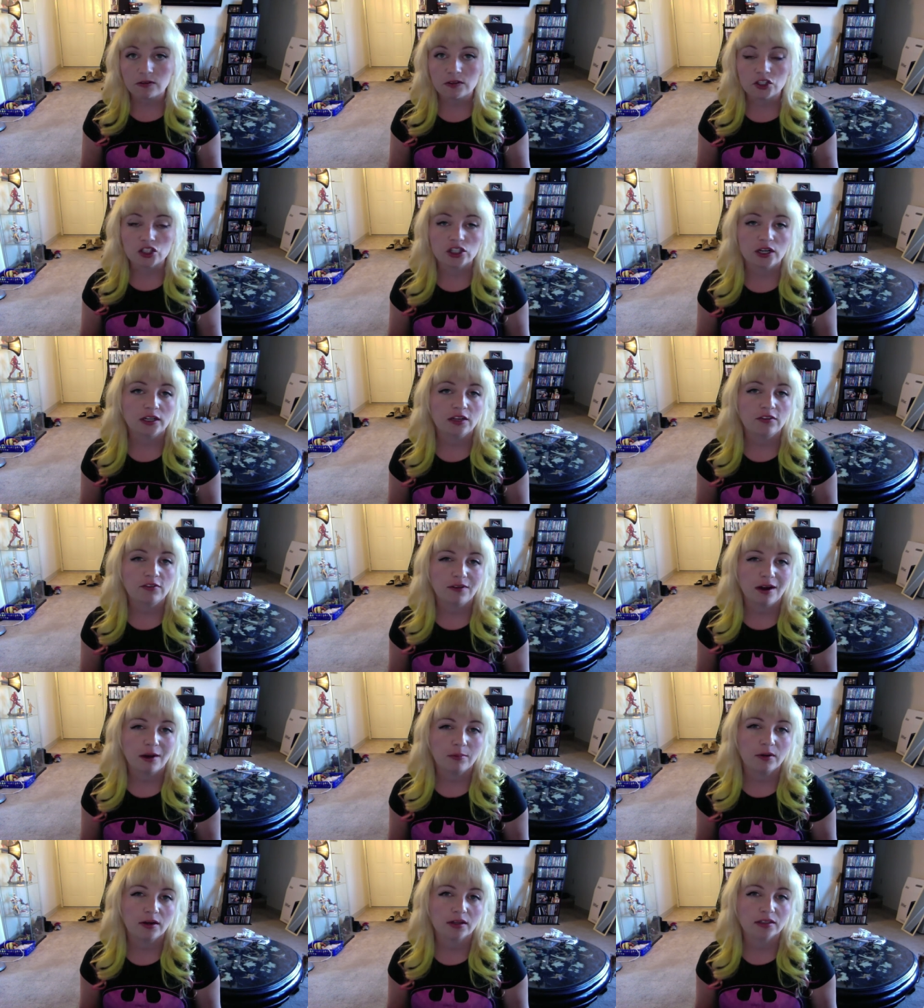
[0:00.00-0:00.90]
the shiny
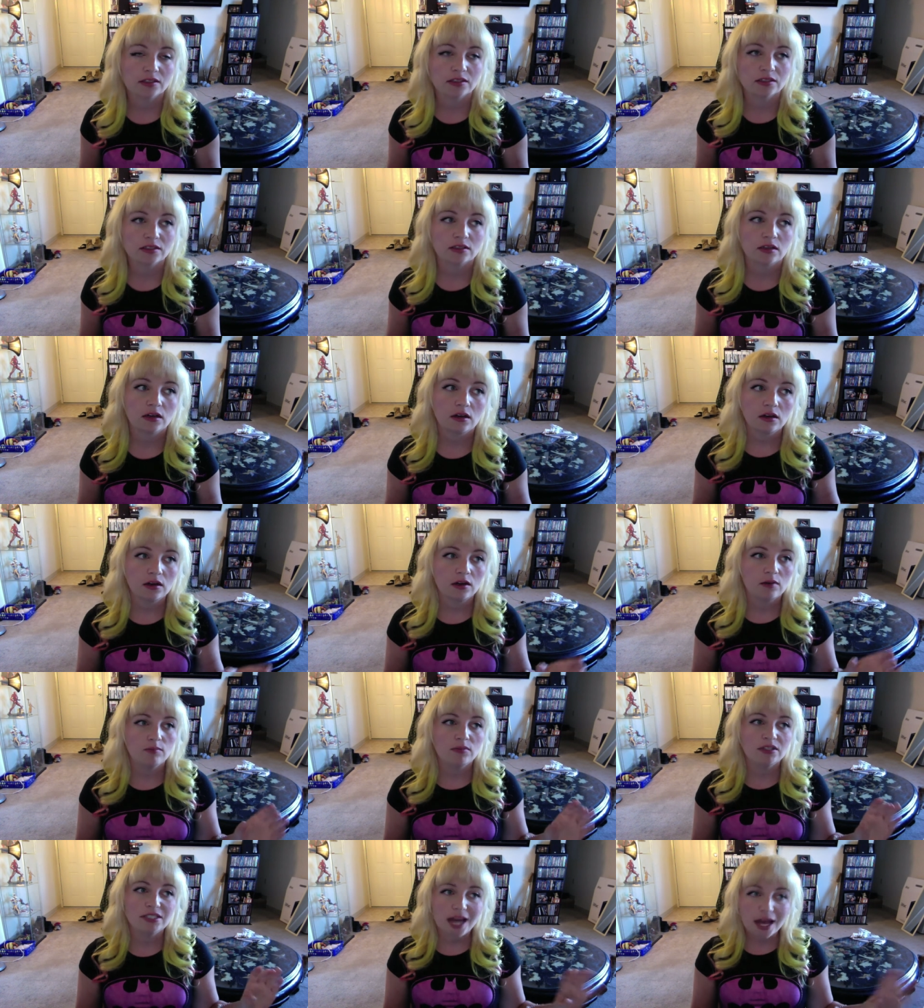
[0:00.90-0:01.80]
fabrics.
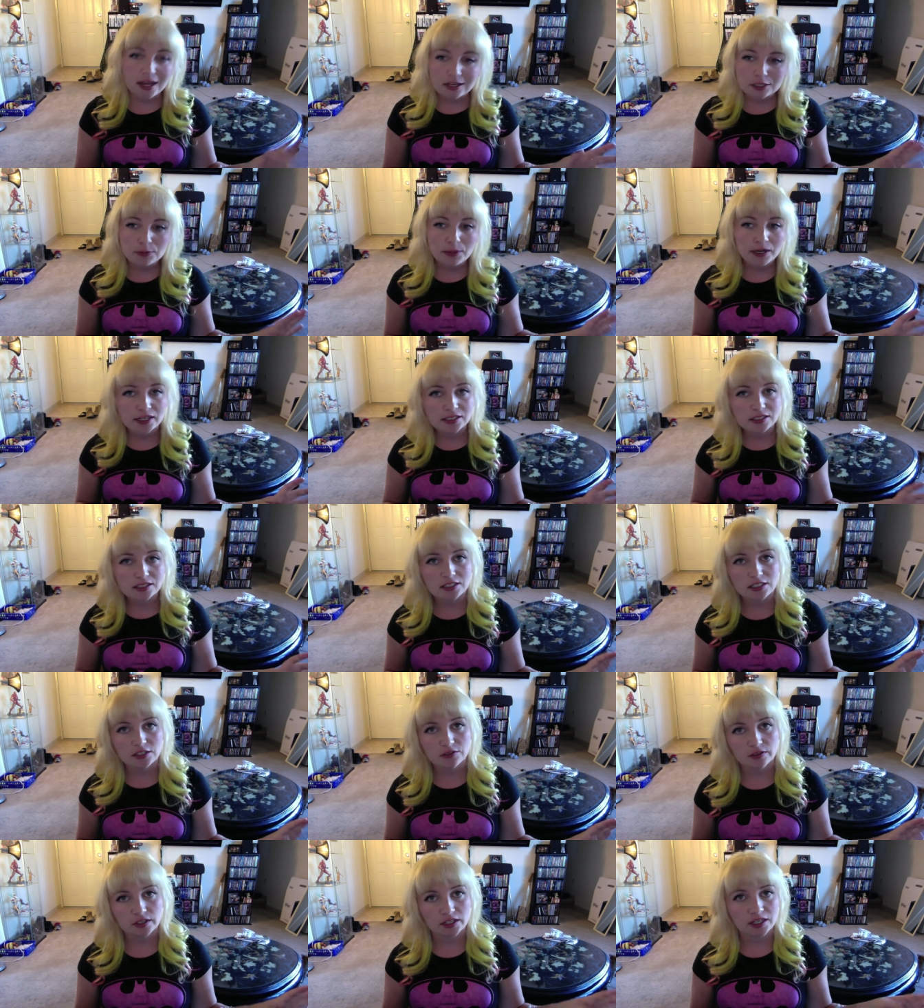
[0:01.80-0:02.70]
Metallic spandex is
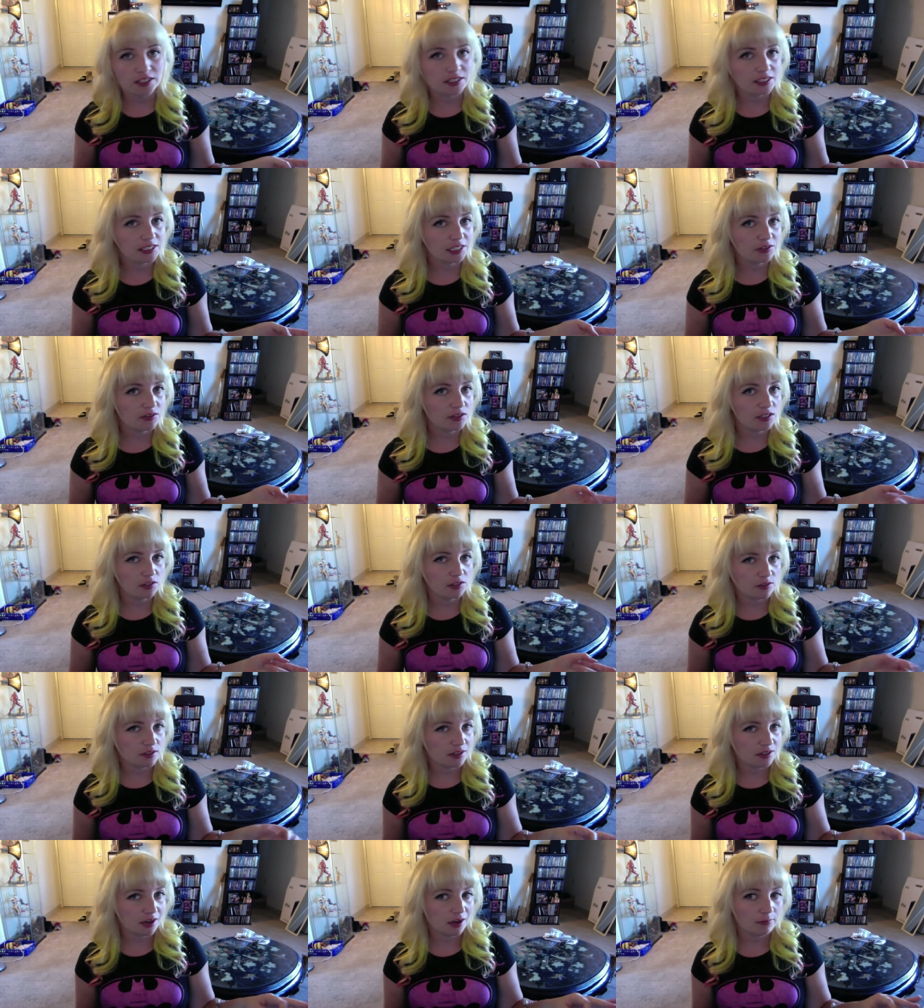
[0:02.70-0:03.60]
different because it gives a
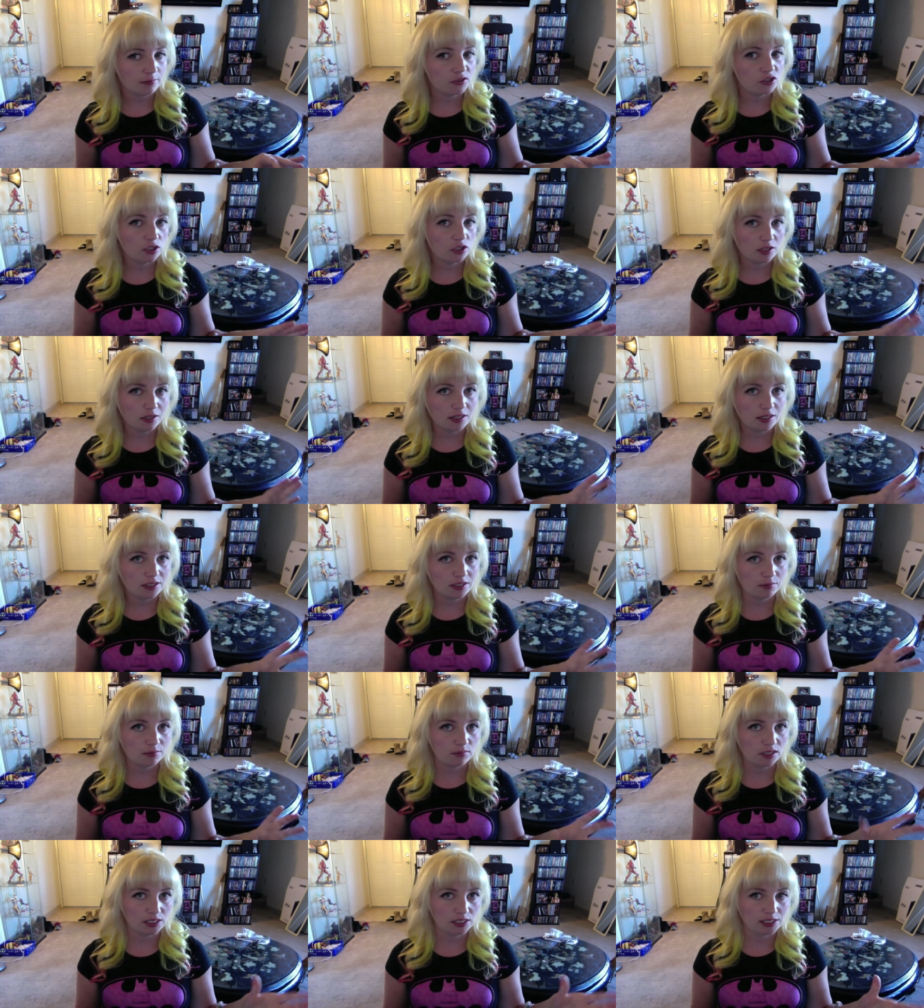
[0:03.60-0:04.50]
different type of sheen. It's
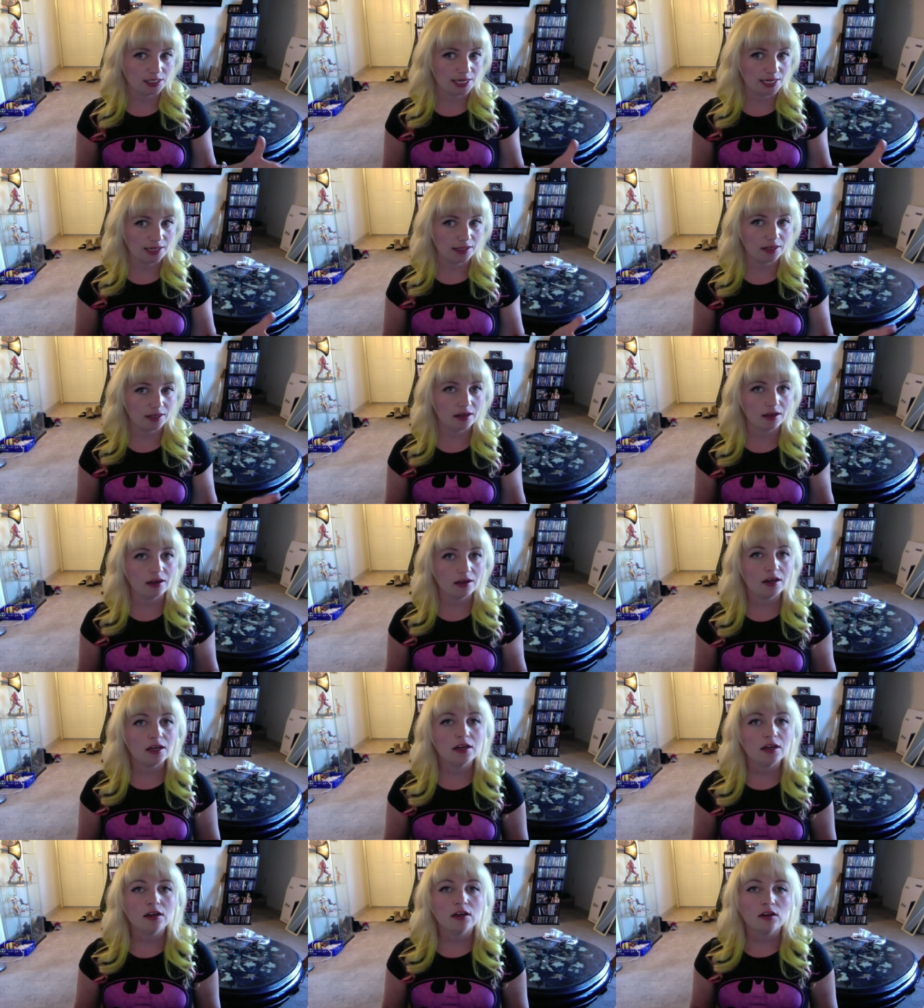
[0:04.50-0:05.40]
metallic-y
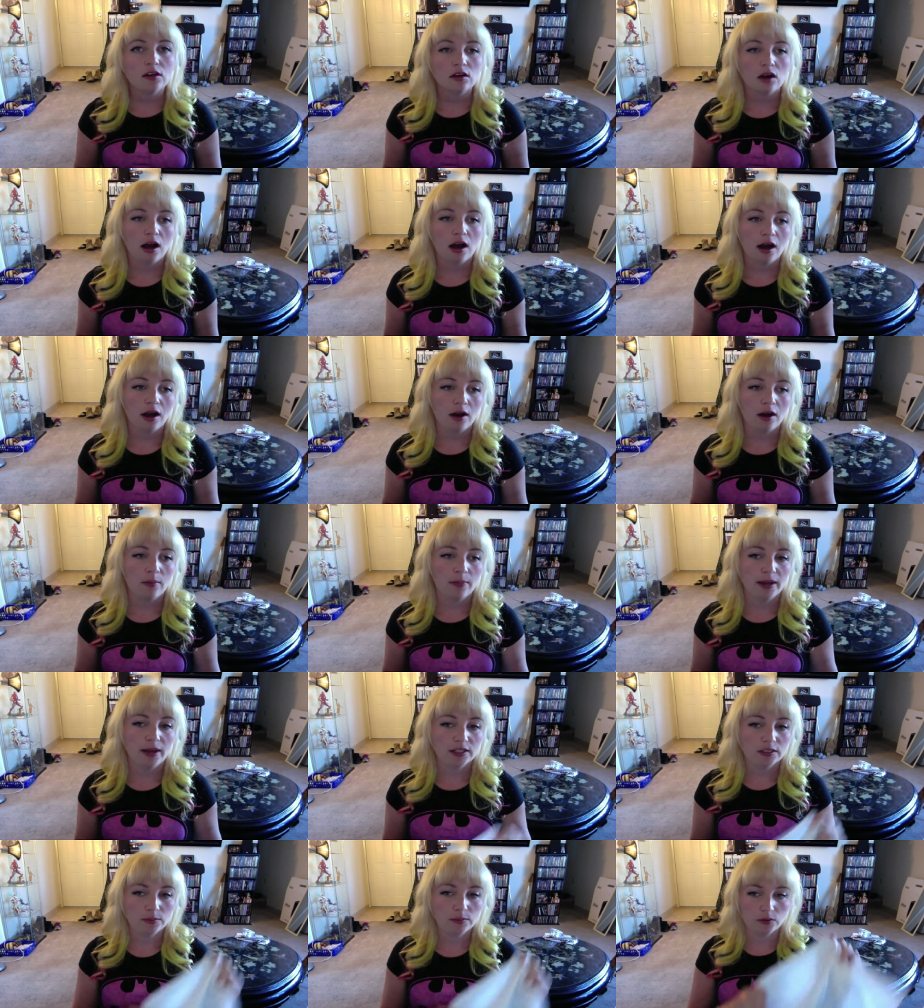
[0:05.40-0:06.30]
um,
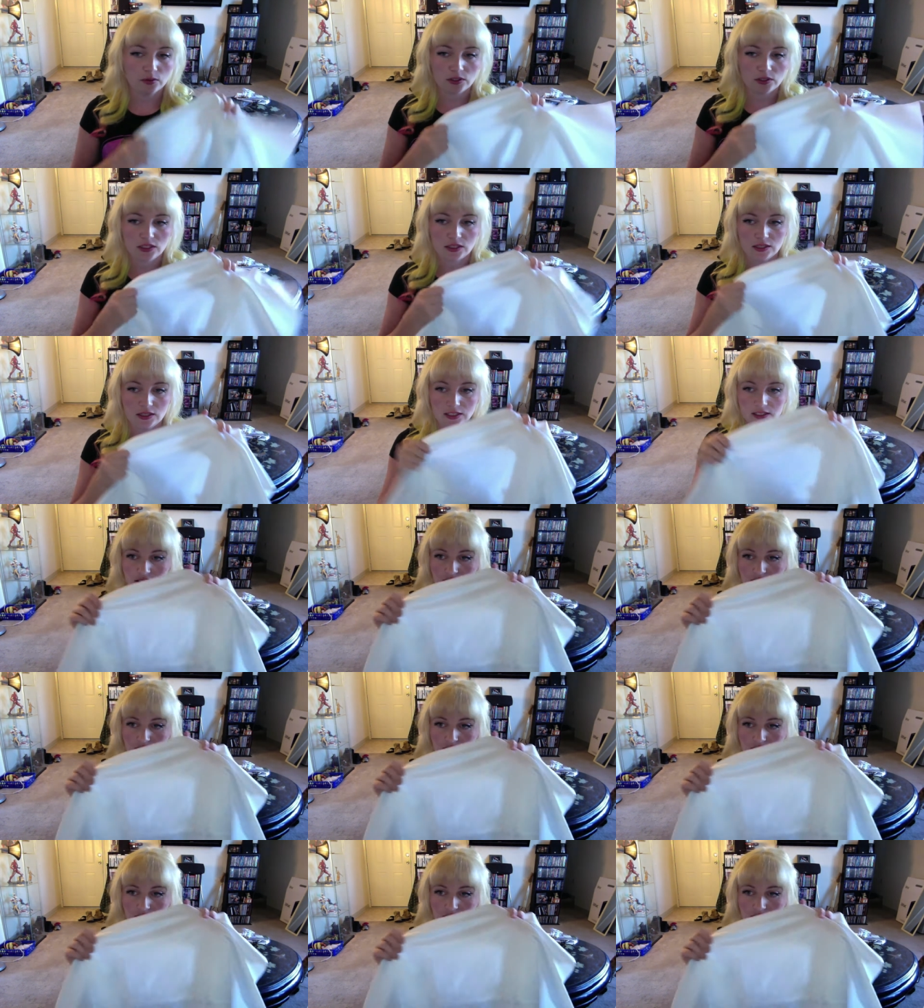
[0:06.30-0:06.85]
as opposed to this